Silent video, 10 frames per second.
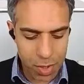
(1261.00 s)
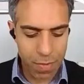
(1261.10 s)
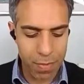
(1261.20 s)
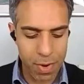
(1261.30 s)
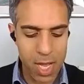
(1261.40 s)

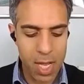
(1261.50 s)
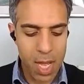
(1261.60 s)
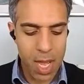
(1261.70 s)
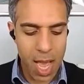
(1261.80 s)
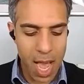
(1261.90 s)
of 3.
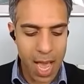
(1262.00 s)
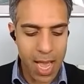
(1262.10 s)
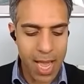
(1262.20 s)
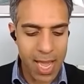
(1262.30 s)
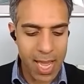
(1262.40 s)

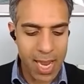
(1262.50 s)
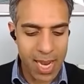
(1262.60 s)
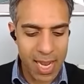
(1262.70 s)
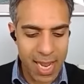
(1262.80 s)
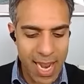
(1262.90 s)

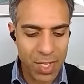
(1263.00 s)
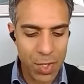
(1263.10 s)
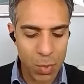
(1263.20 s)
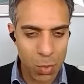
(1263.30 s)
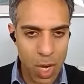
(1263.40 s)

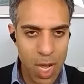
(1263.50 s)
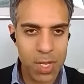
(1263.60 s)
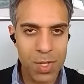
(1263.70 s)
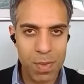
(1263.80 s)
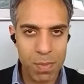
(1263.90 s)
Less
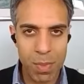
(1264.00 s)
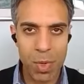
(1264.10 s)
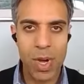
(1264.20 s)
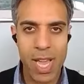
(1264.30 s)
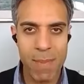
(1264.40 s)
words,
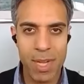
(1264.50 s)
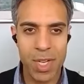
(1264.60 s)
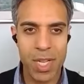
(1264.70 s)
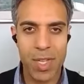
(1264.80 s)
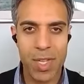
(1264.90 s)
more
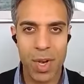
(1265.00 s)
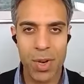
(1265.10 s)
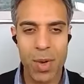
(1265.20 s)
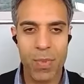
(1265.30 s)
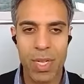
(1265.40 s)
images
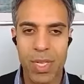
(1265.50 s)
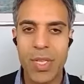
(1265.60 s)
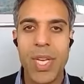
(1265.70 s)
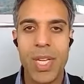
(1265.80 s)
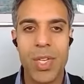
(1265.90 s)
on your
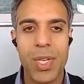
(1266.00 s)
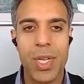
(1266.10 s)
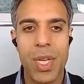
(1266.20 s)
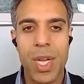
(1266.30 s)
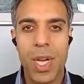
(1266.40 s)
presentation.
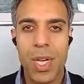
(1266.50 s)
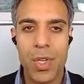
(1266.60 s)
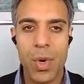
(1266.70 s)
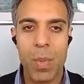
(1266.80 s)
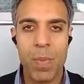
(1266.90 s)

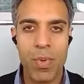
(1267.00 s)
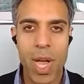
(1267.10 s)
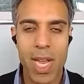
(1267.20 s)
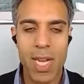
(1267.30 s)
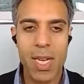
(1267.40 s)
Your
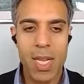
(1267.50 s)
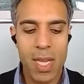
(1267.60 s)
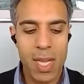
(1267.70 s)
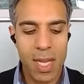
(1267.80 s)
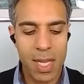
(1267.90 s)
brain
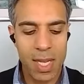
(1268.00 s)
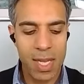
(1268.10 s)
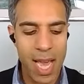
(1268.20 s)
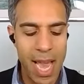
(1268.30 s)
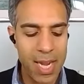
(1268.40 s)

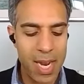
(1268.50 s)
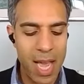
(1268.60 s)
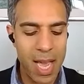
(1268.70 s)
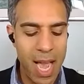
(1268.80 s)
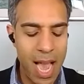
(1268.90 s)
can
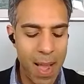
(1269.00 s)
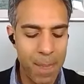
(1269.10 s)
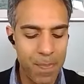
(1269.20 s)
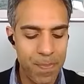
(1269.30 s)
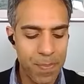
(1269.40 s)

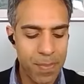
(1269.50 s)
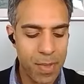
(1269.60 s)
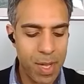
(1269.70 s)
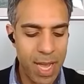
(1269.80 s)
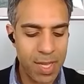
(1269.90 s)

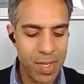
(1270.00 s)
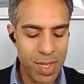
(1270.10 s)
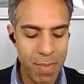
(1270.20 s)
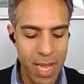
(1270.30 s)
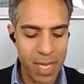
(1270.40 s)

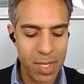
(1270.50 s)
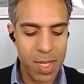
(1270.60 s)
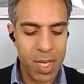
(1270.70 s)
assimilate